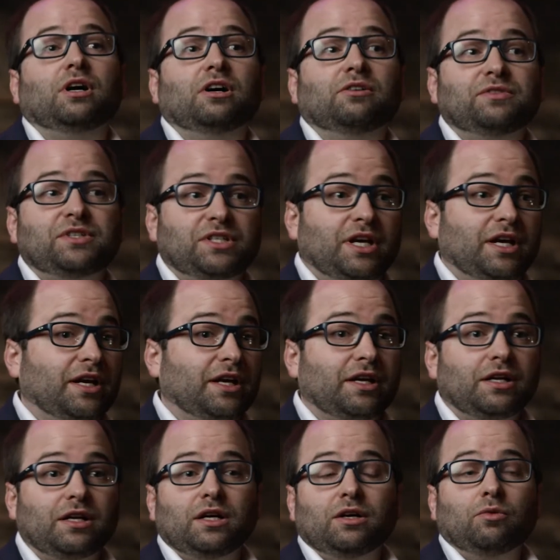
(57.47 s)
of
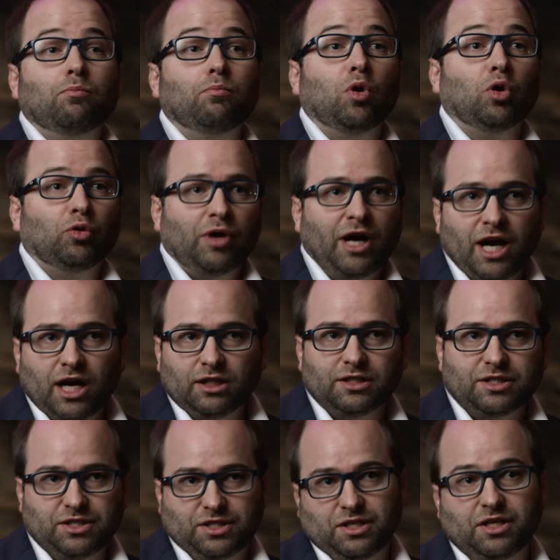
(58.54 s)
say
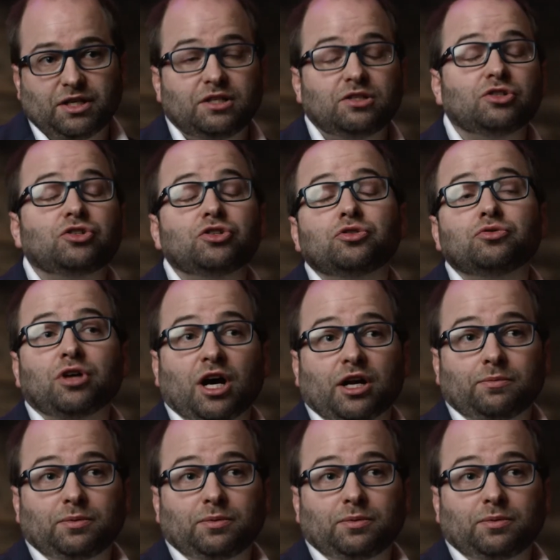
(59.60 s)
morality do not